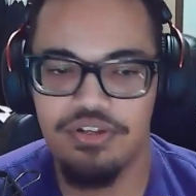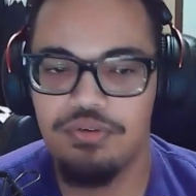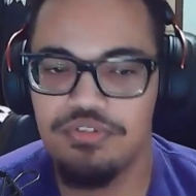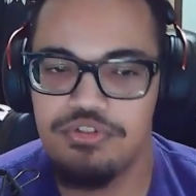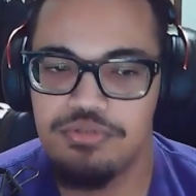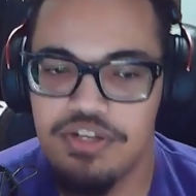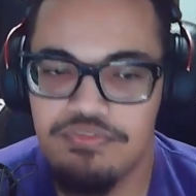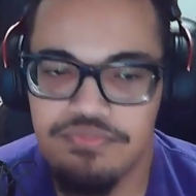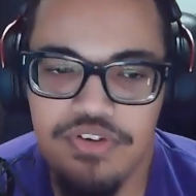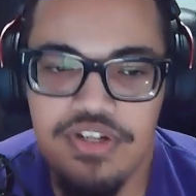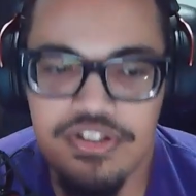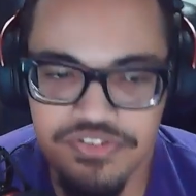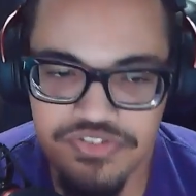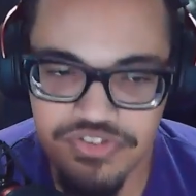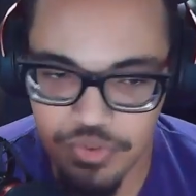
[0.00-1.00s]
don't do it at
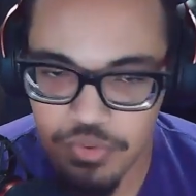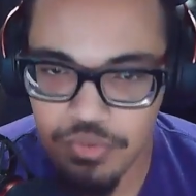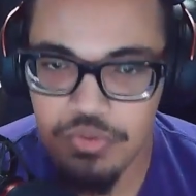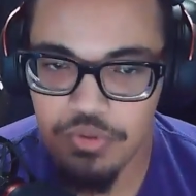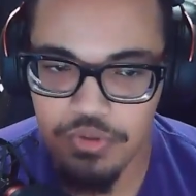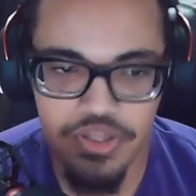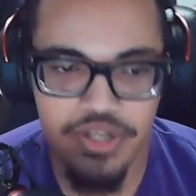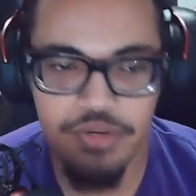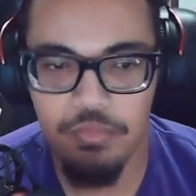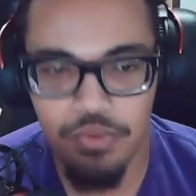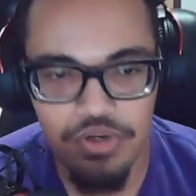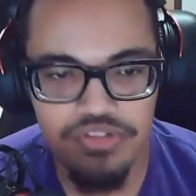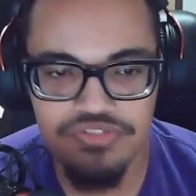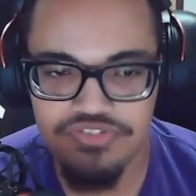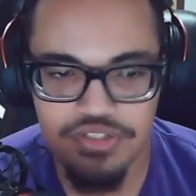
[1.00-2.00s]
fucking school or like
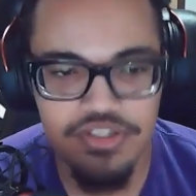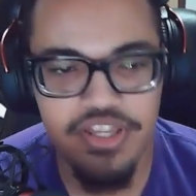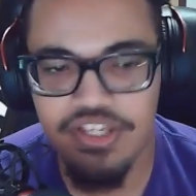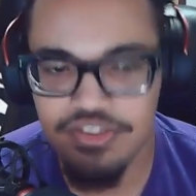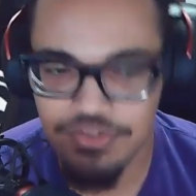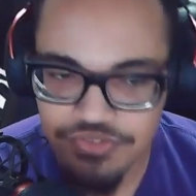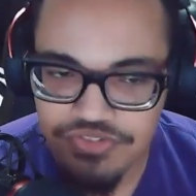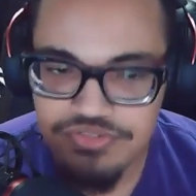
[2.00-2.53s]
work or something. Like, there's